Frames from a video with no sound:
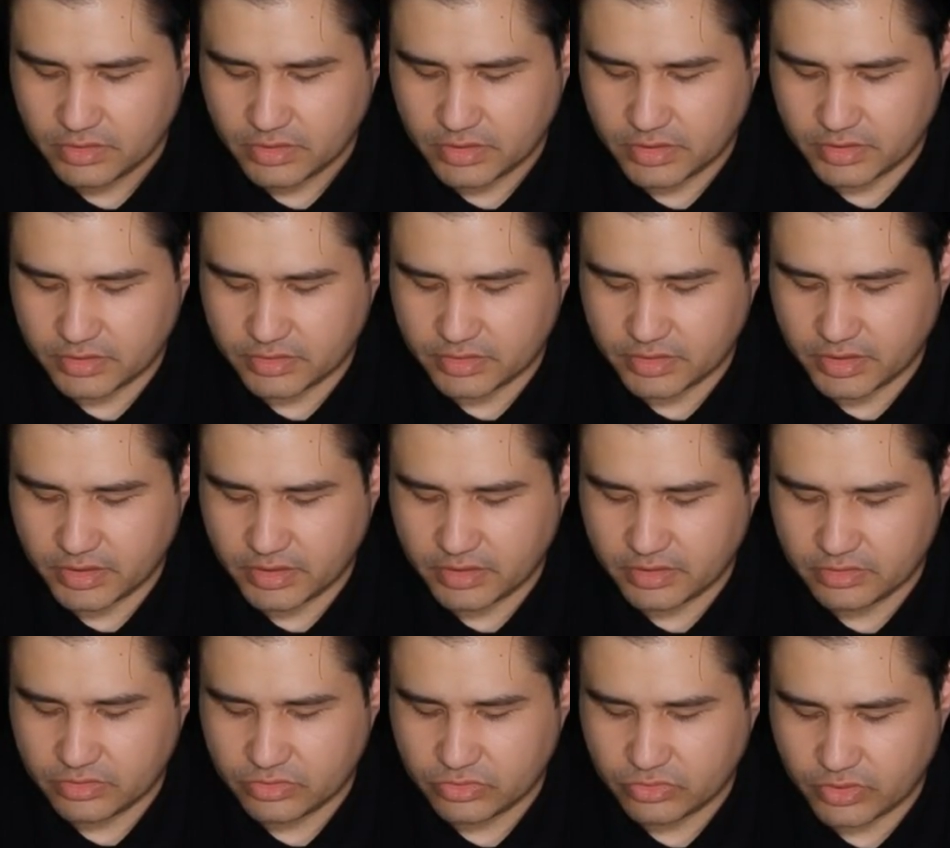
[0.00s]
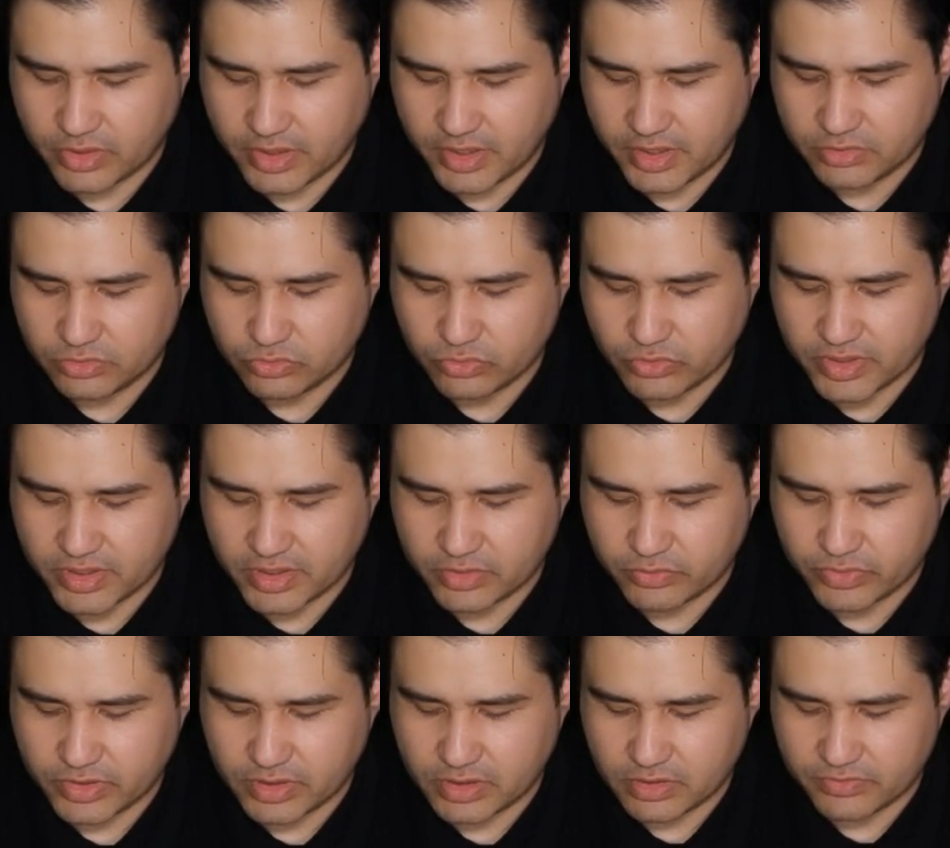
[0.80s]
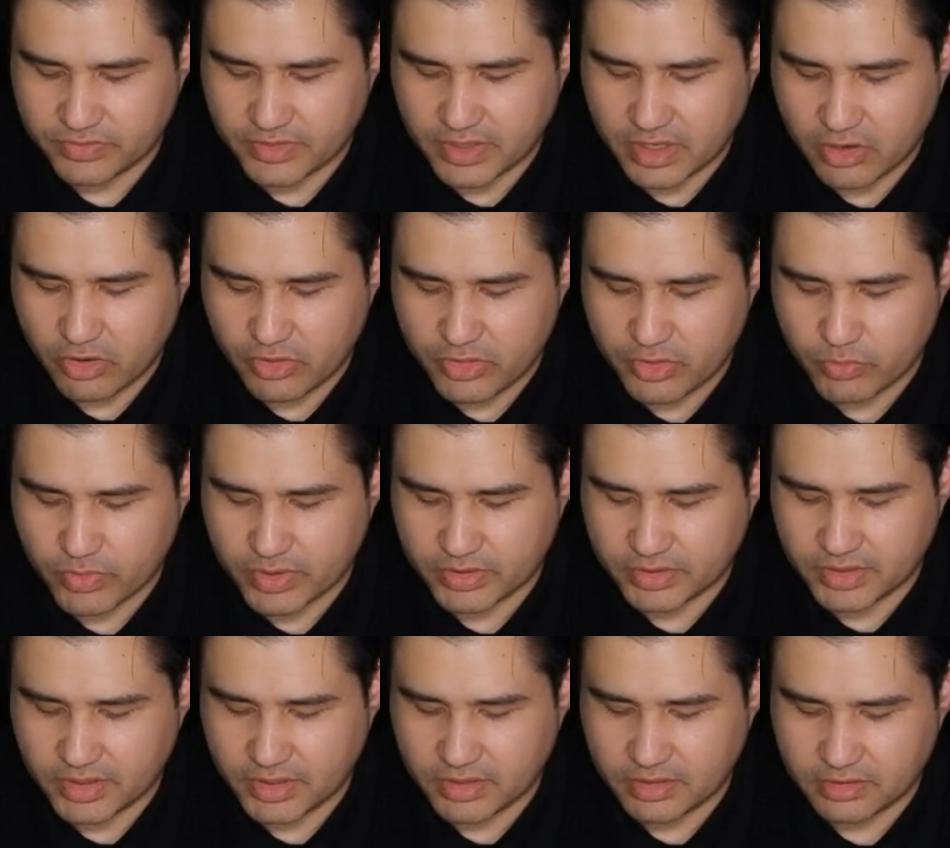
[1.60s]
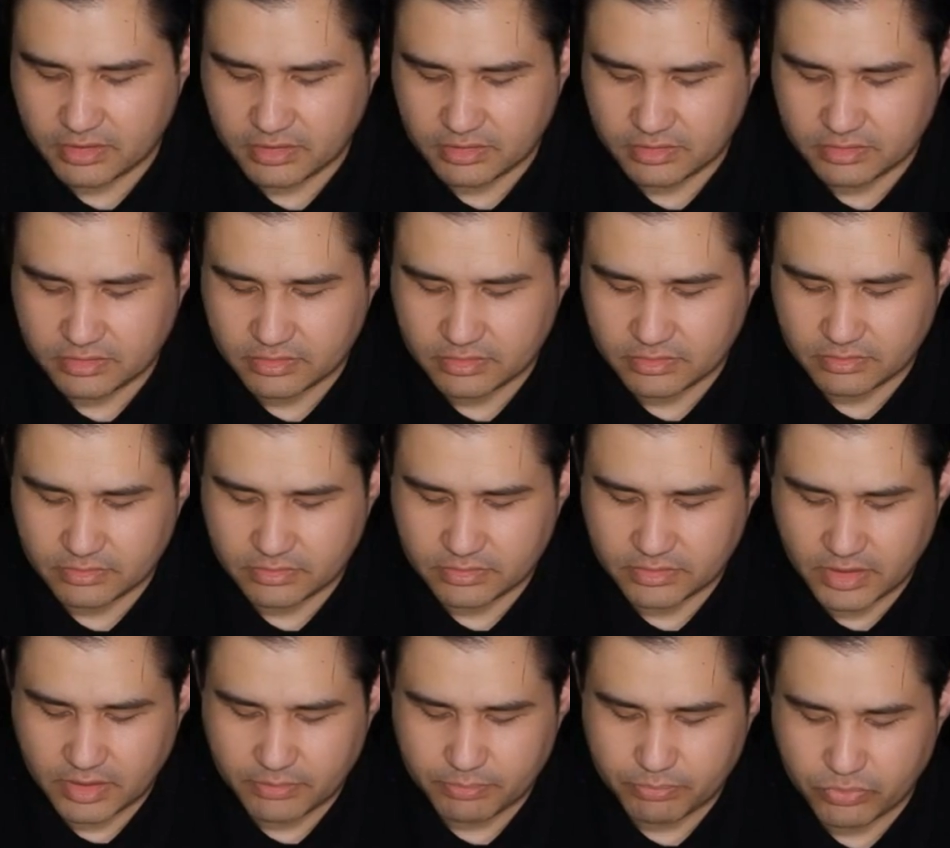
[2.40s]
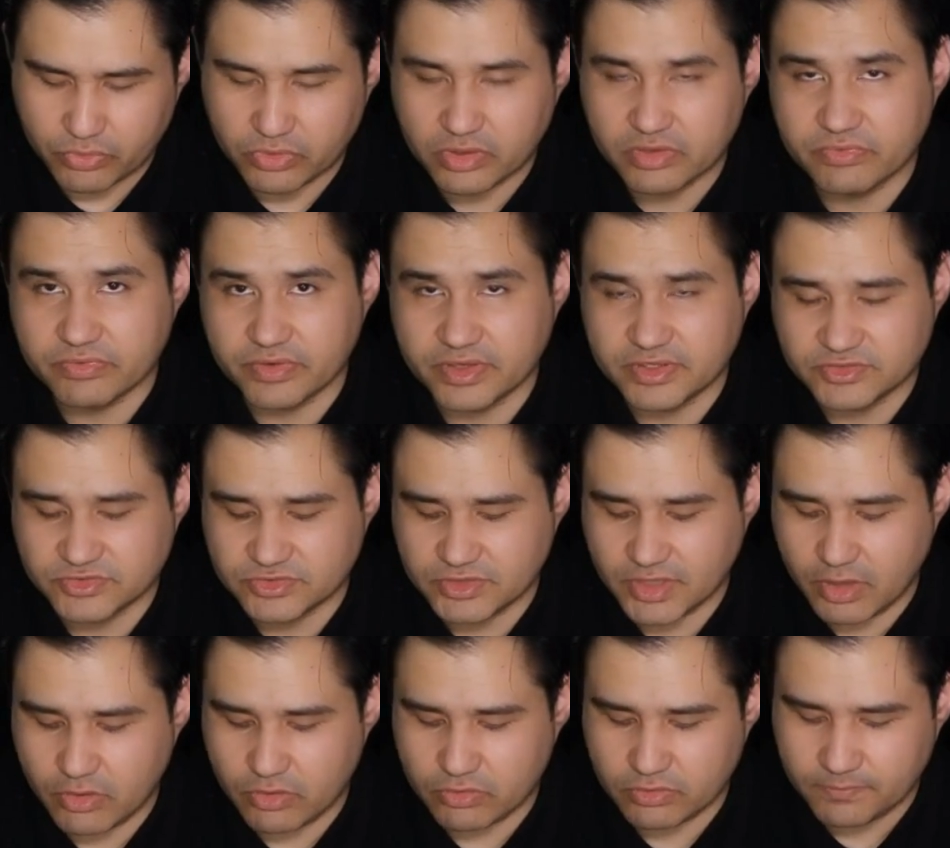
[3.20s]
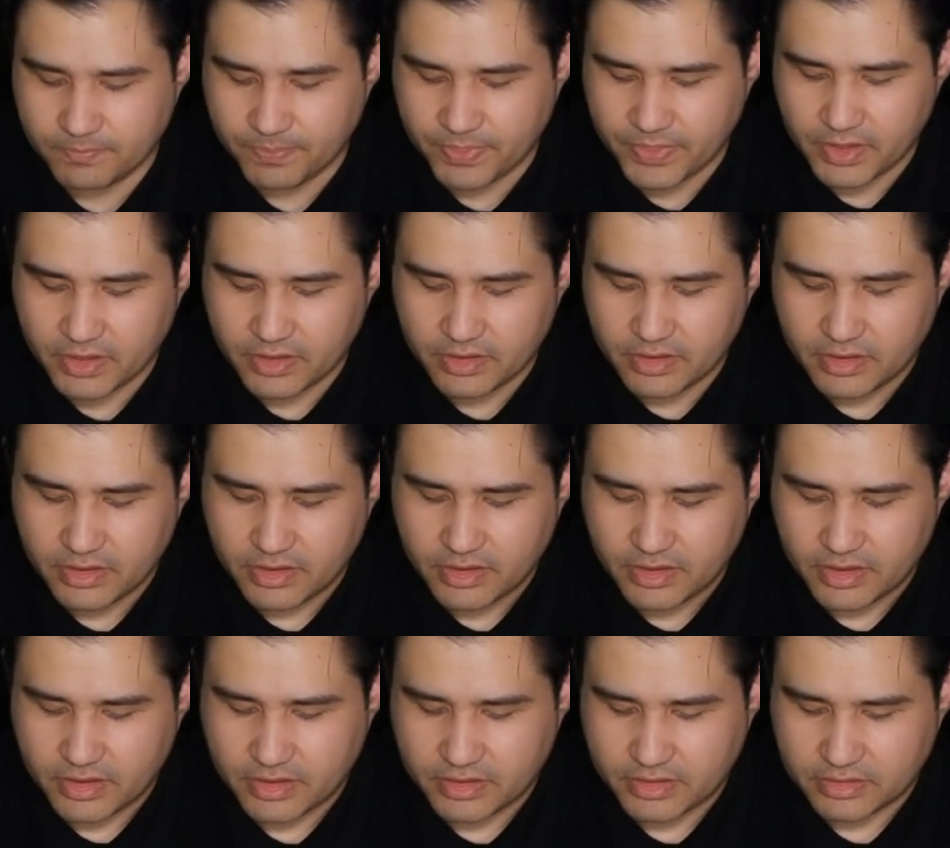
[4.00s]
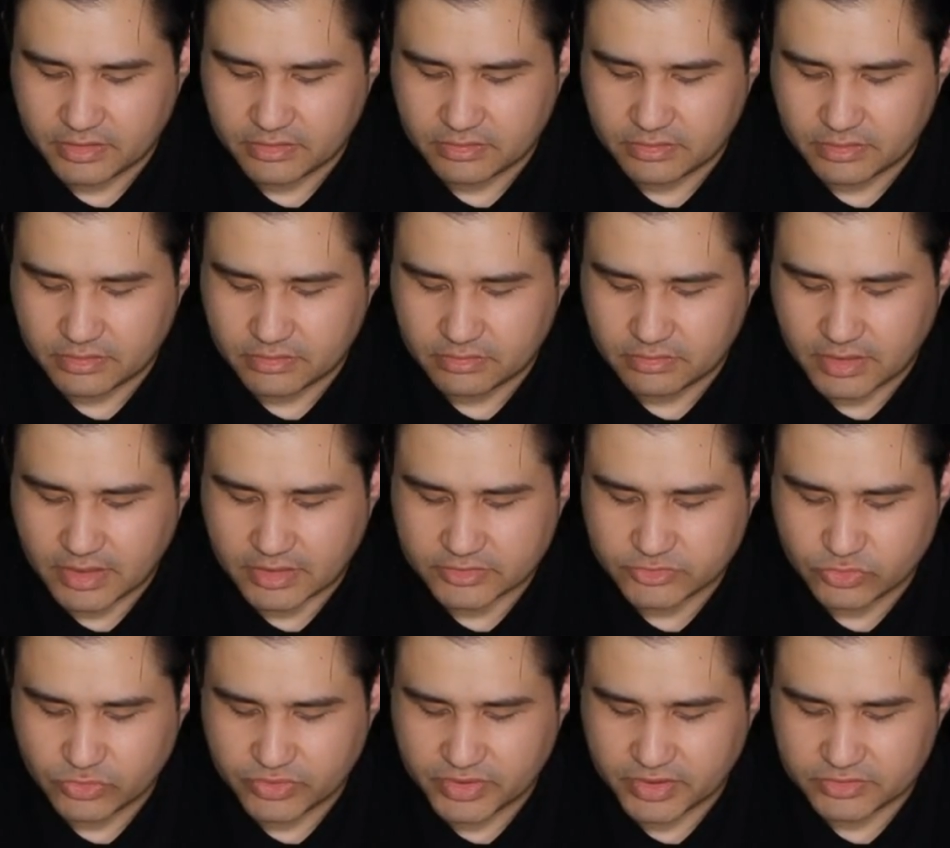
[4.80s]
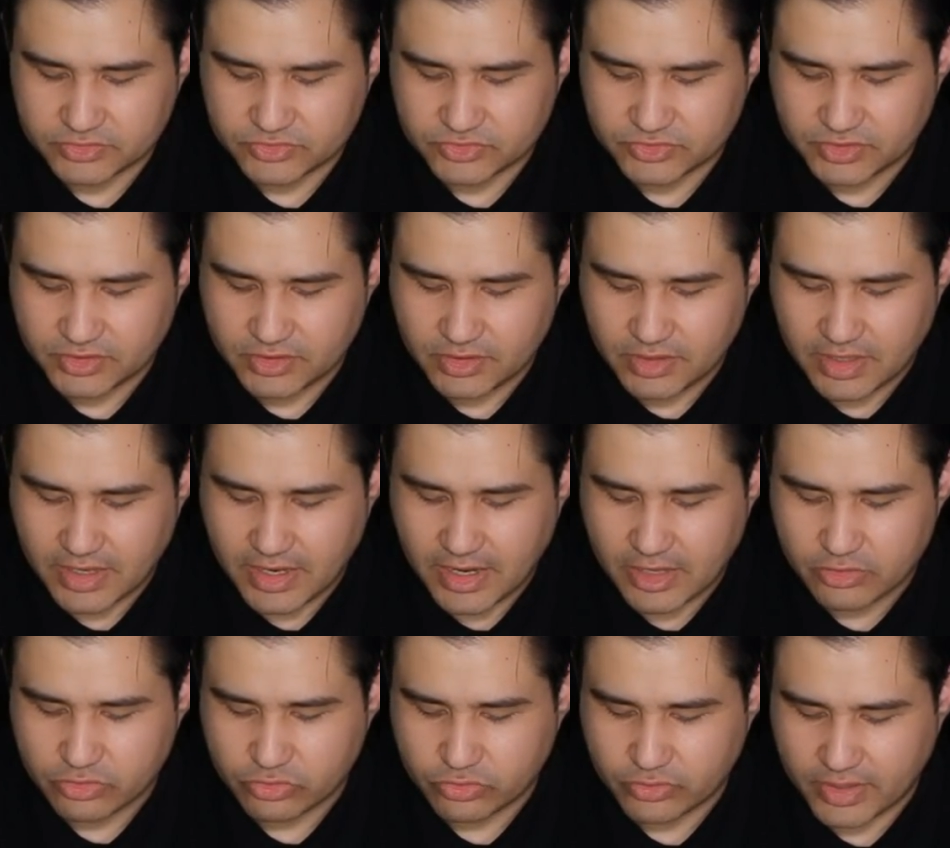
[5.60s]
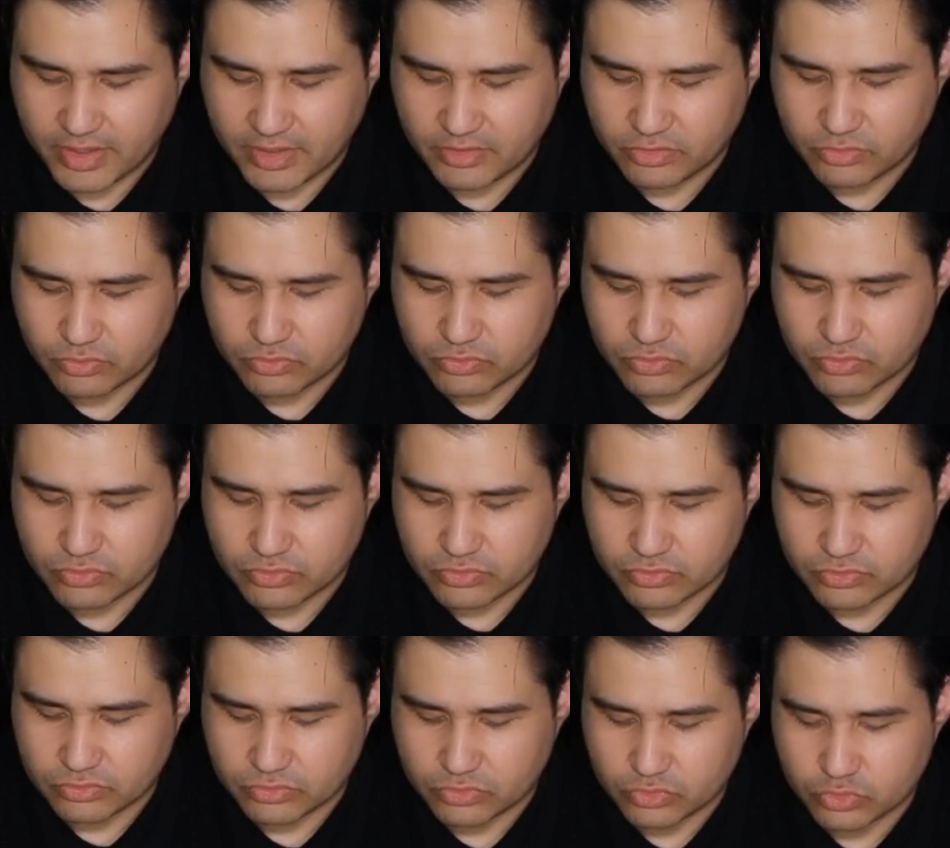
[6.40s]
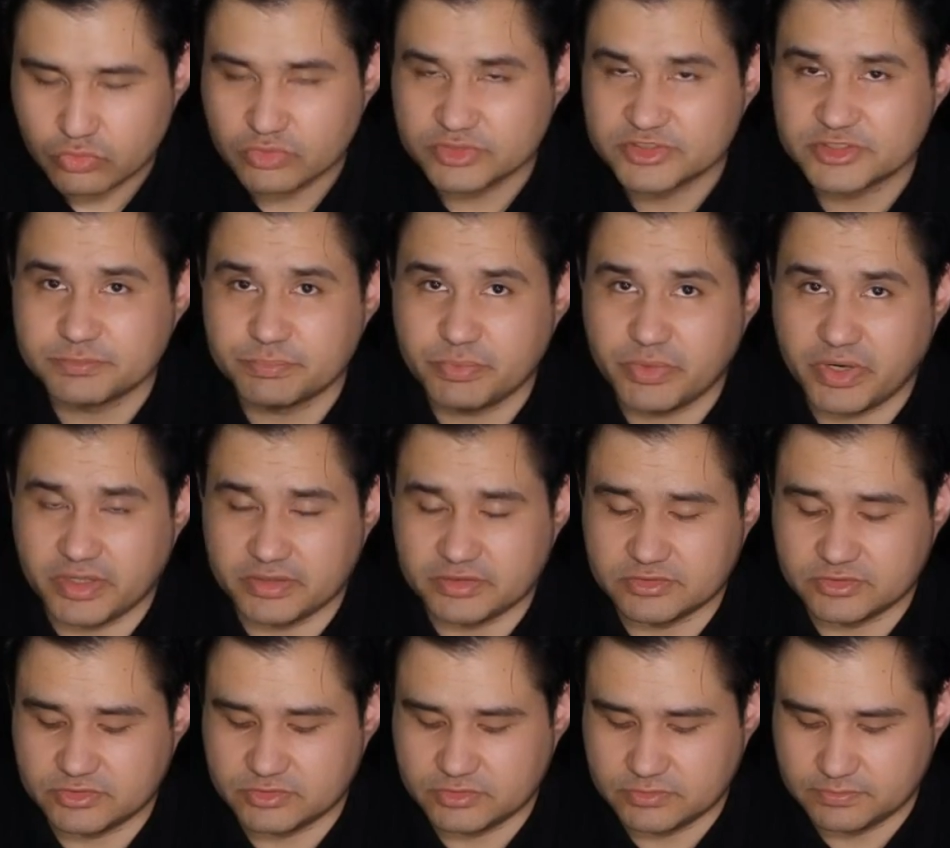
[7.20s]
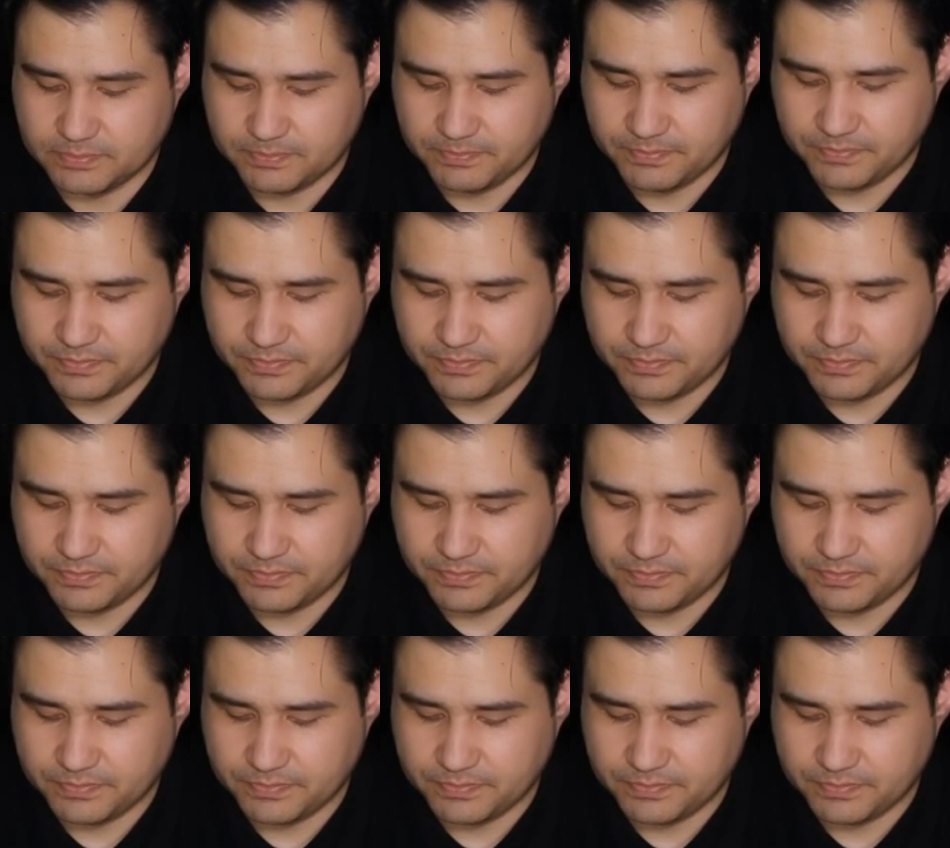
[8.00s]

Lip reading: and then try to get rid of the other one? They put it face down. And as you can see, I tried to do 2 spreads.